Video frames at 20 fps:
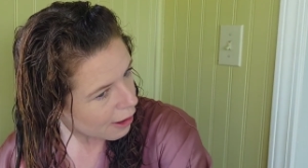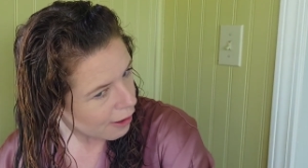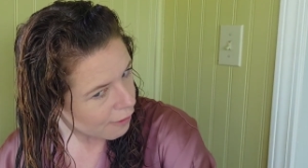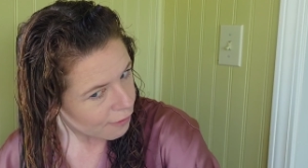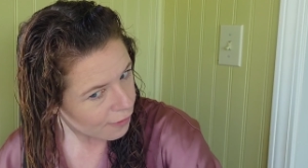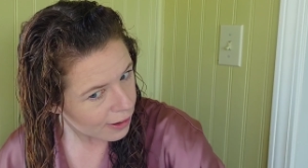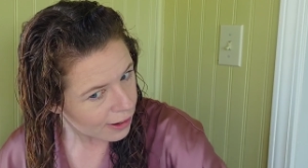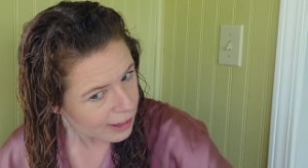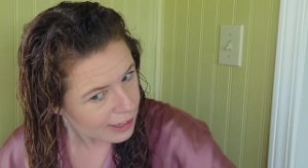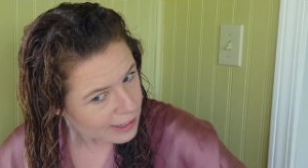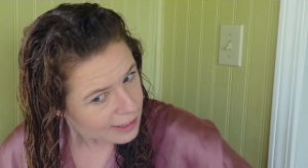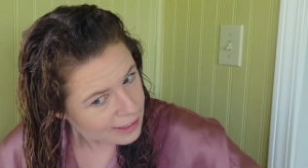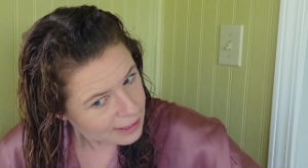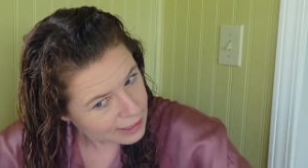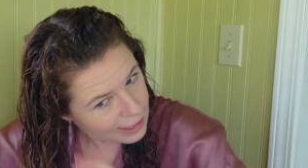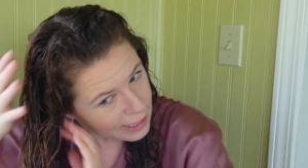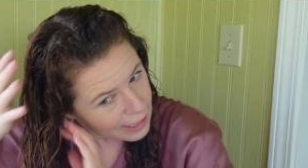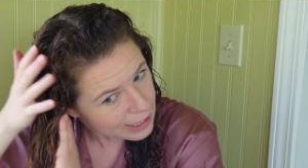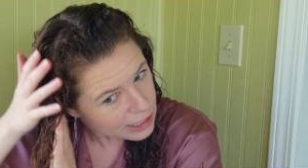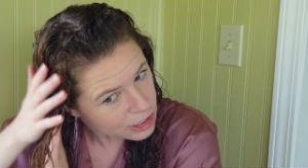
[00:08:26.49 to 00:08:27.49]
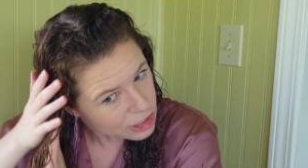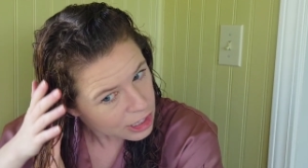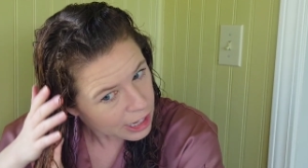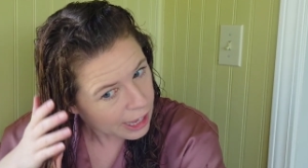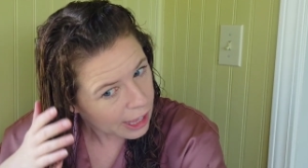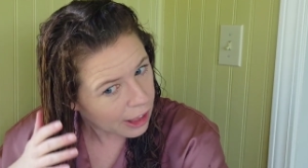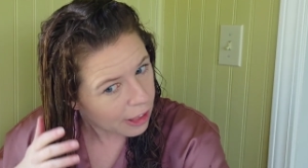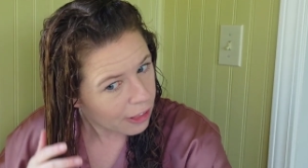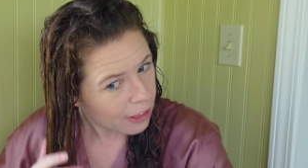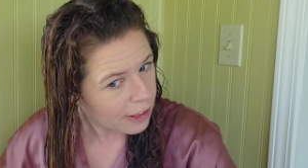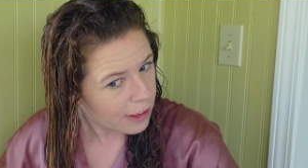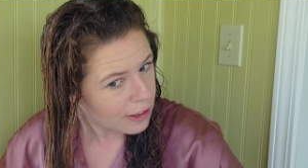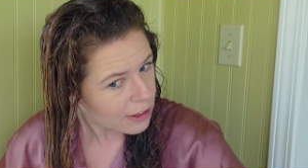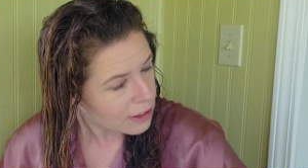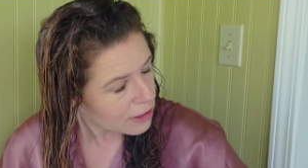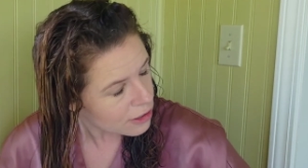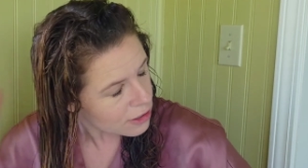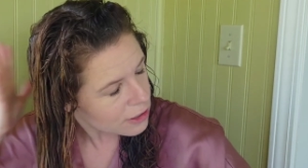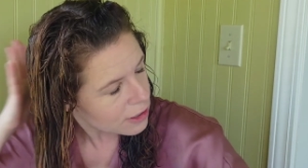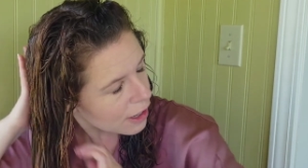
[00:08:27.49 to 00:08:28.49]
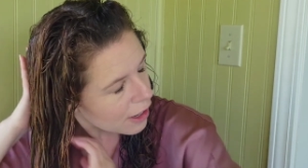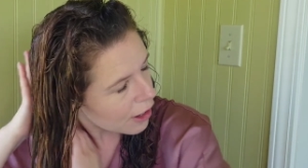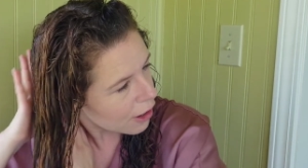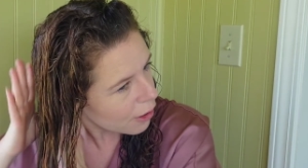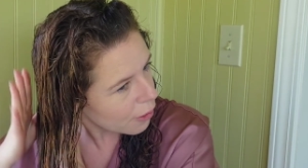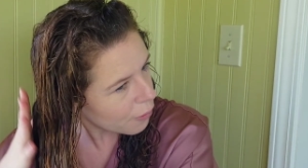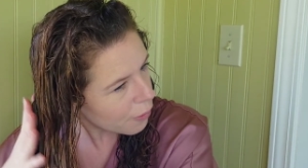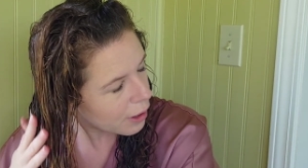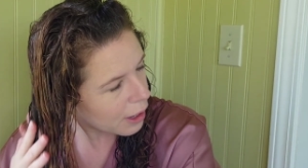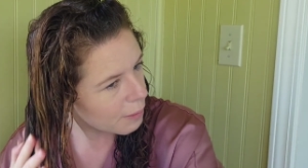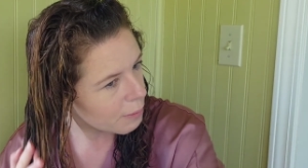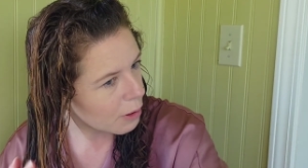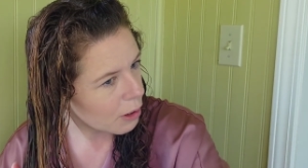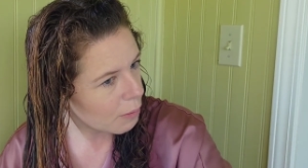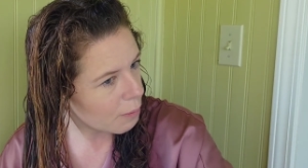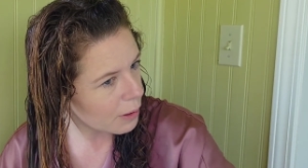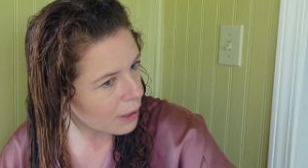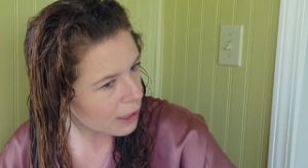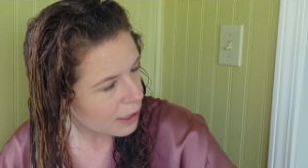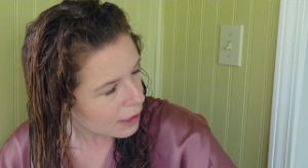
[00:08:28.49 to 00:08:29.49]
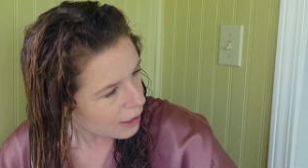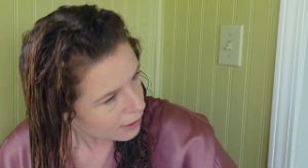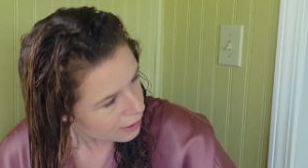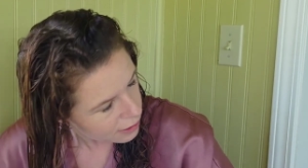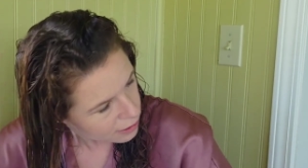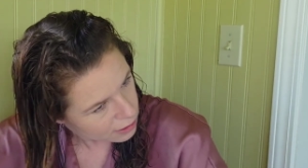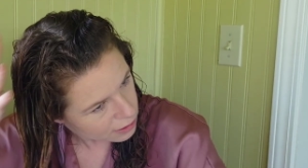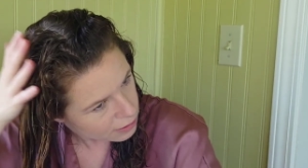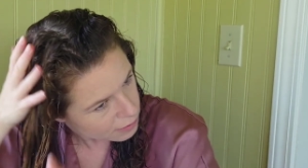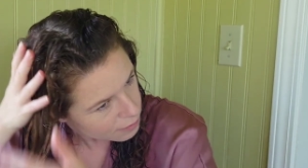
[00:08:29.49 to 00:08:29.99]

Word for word: a fairly sticky gel. So I'm hoping it doesn't